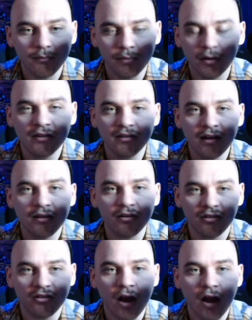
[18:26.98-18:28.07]
Bernie
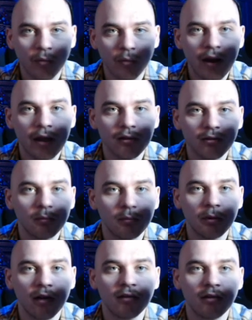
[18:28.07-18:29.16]
Sanders is not ready to be
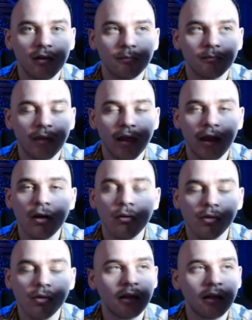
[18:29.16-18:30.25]
president, and I
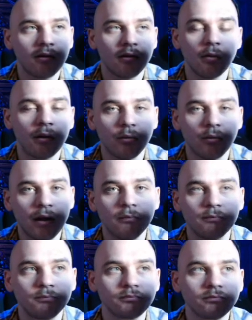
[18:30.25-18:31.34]
don't think he's going to win.